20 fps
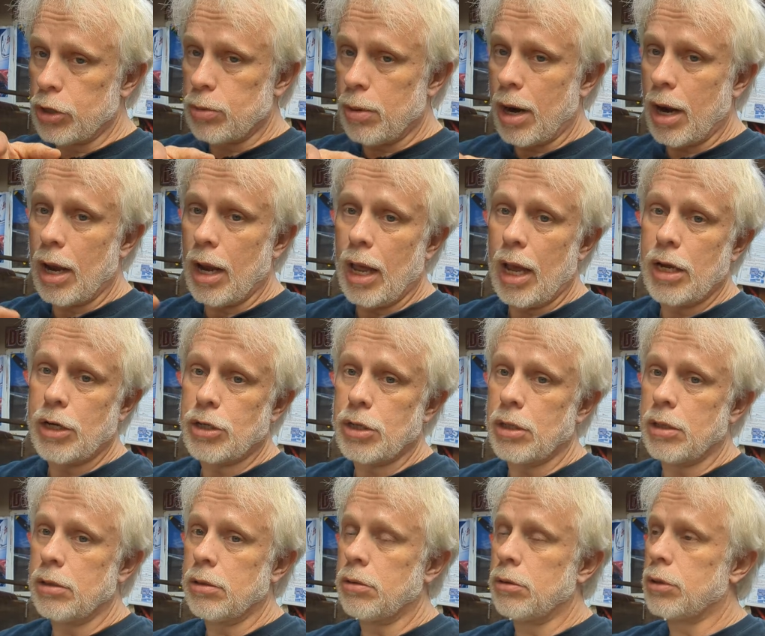
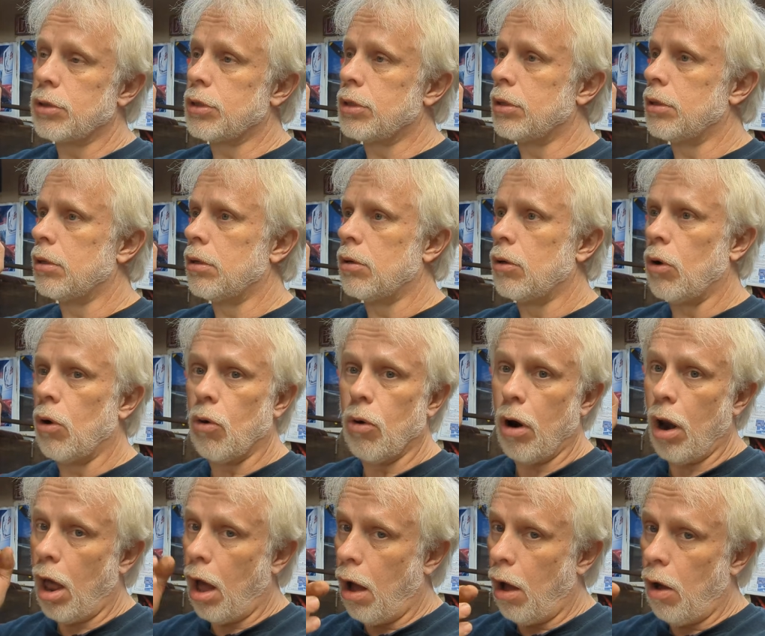regulations or
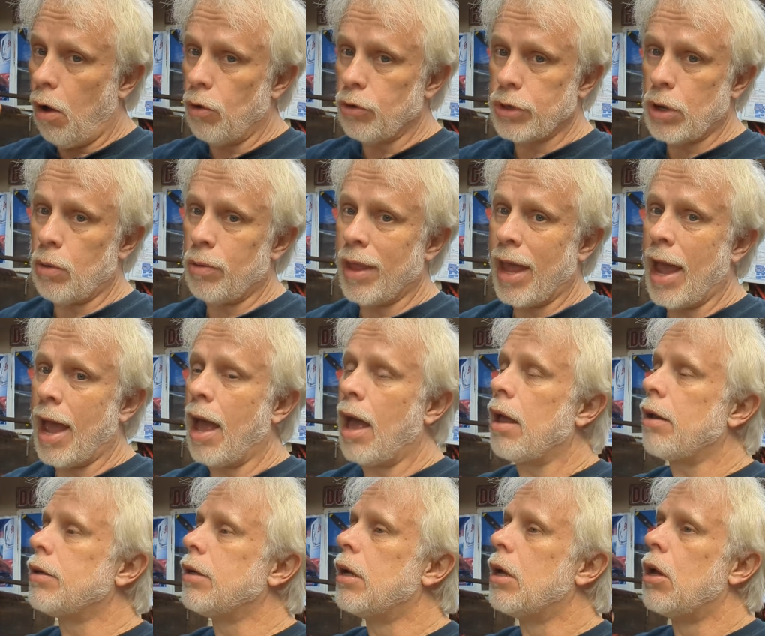laws on
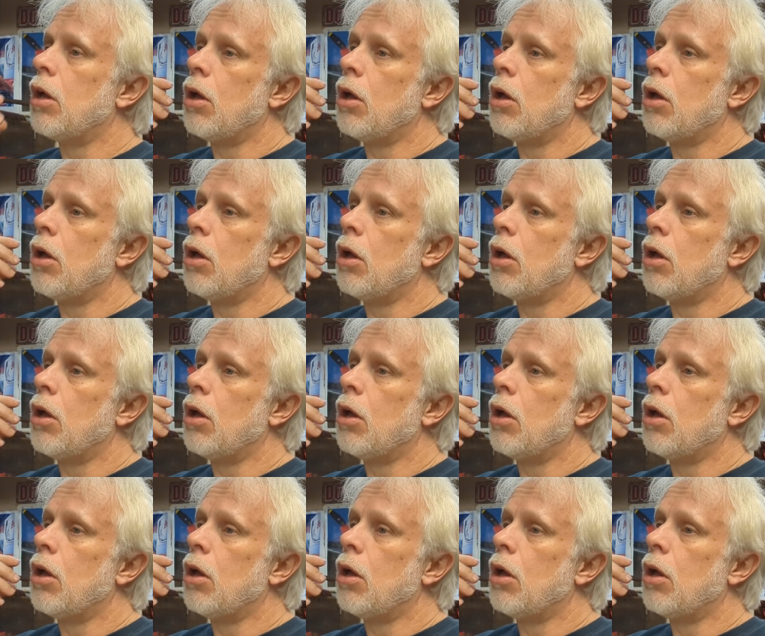that,